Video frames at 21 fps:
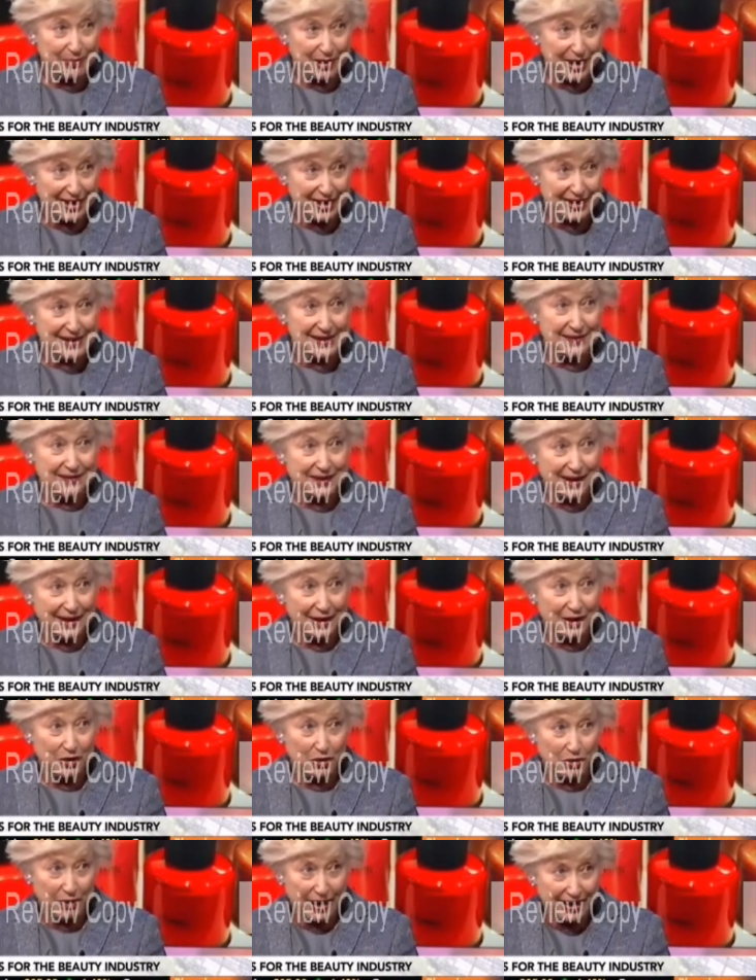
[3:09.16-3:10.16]
press have
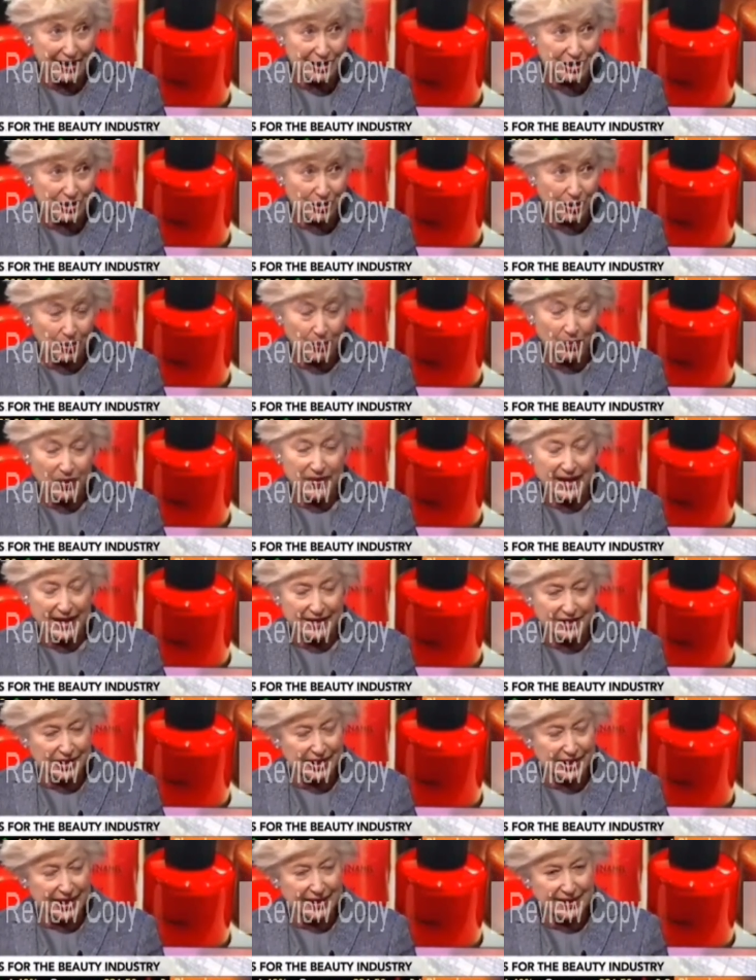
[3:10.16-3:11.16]
done a great job with
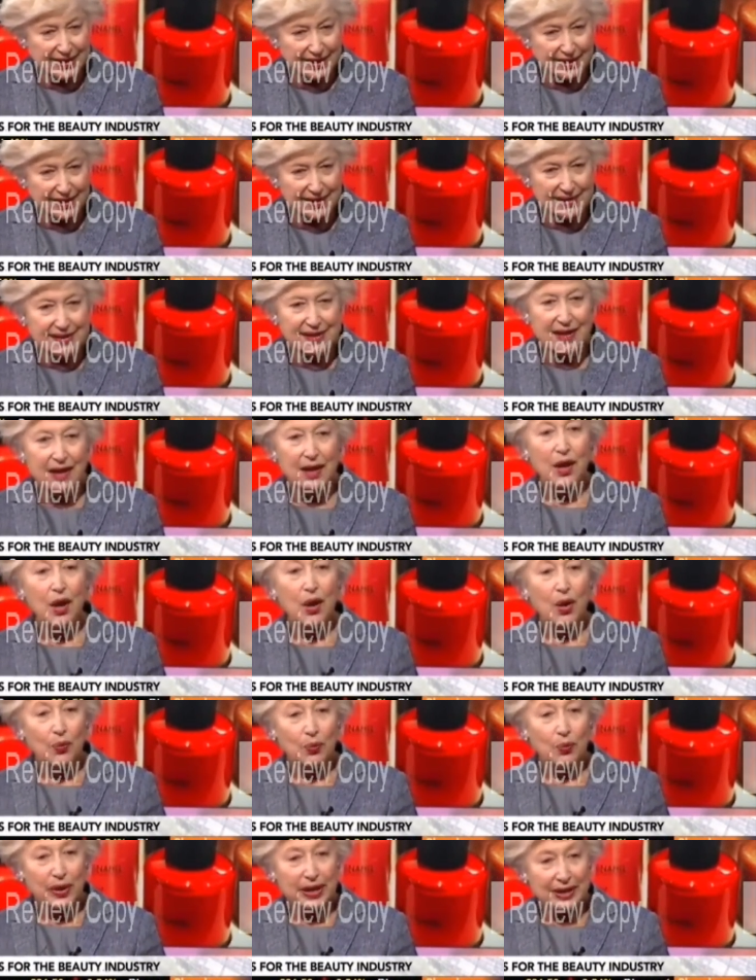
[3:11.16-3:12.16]
educating us.
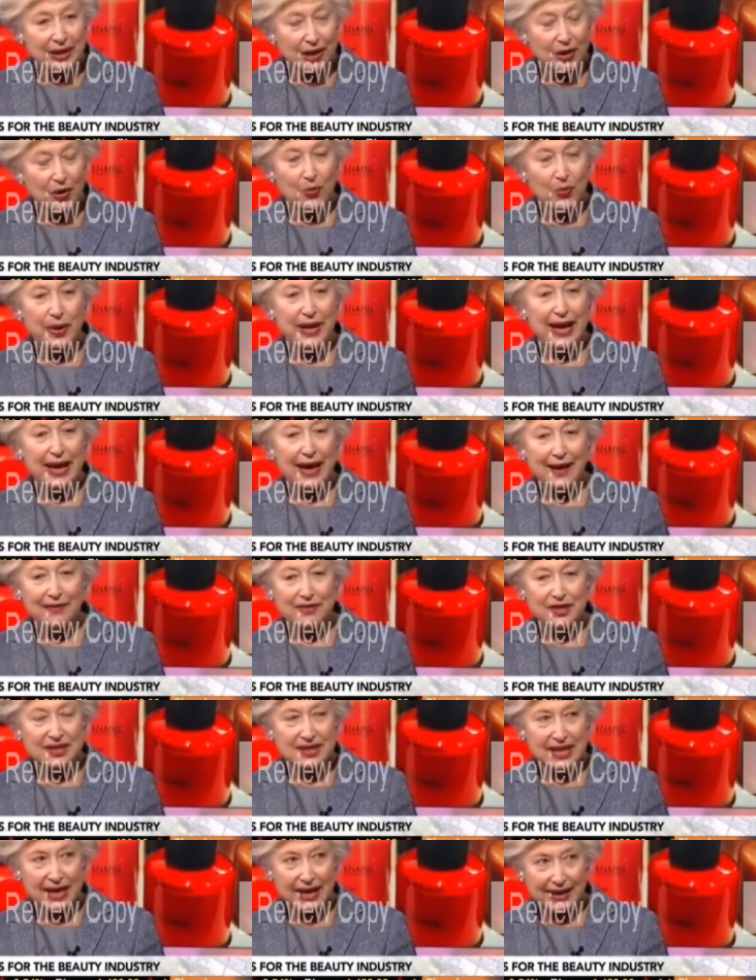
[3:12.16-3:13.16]
We know we
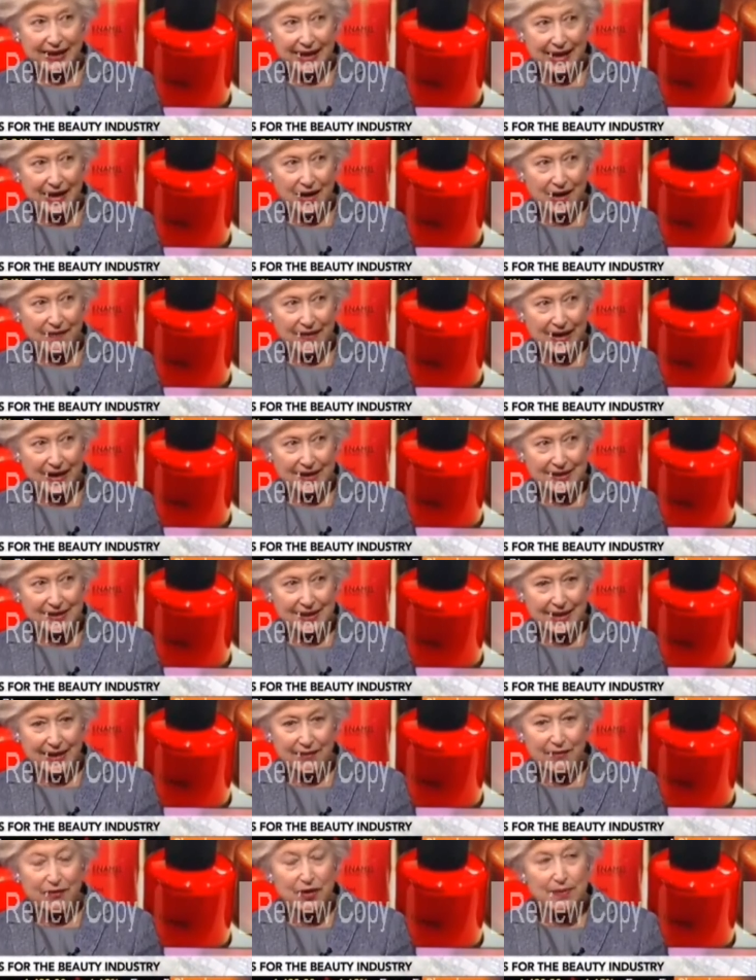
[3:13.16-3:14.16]
have to take care of our
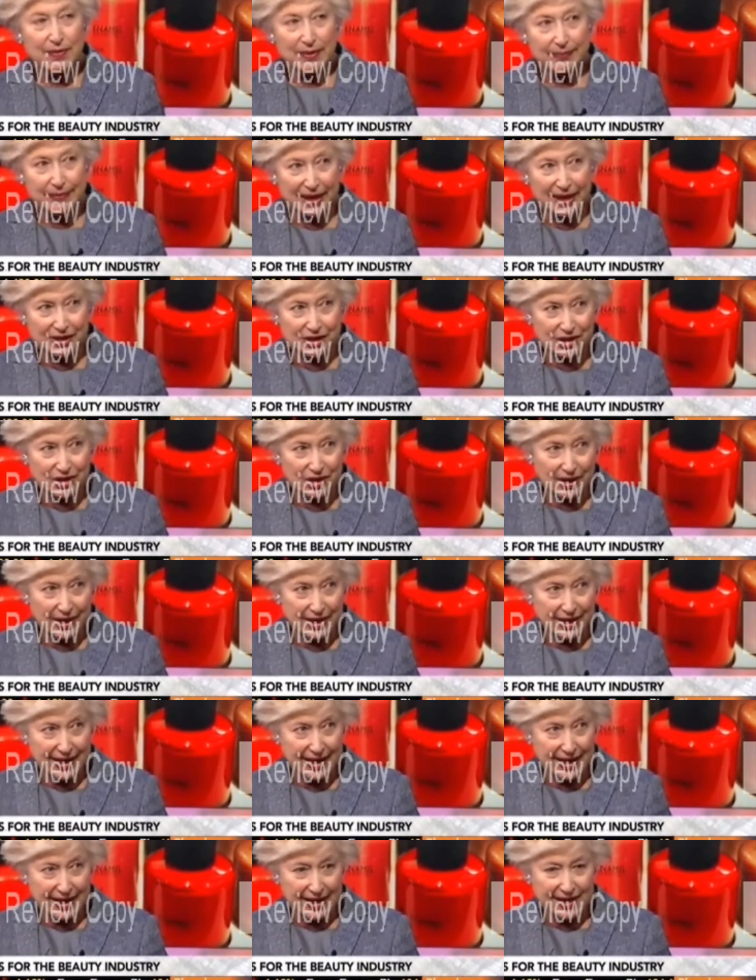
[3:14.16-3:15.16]
skin from a much
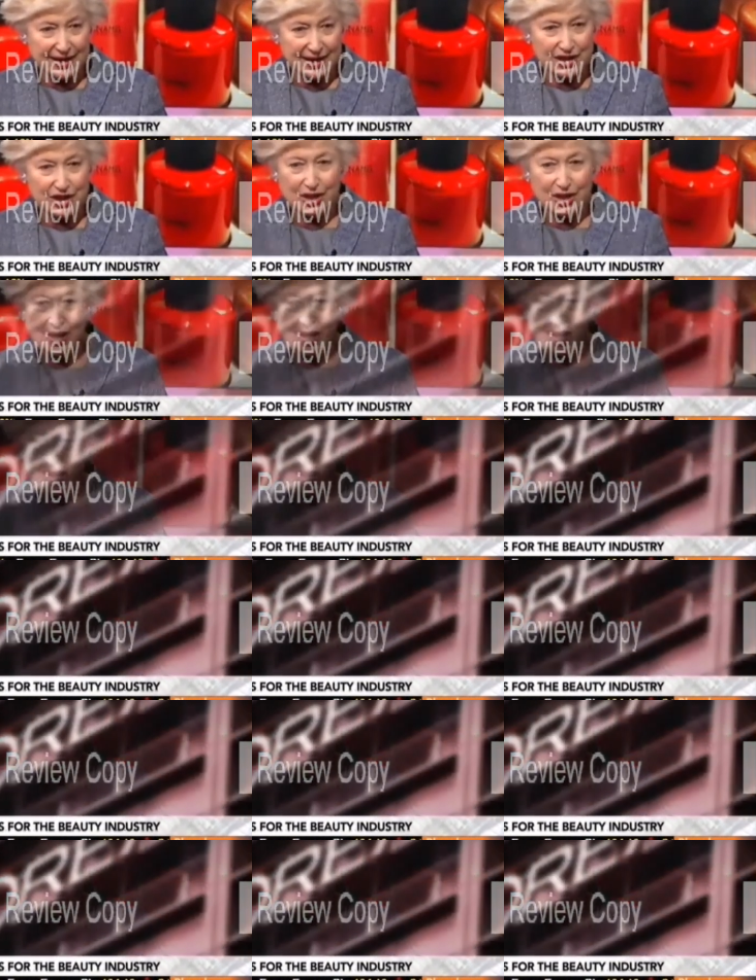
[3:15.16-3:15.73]
earlier age.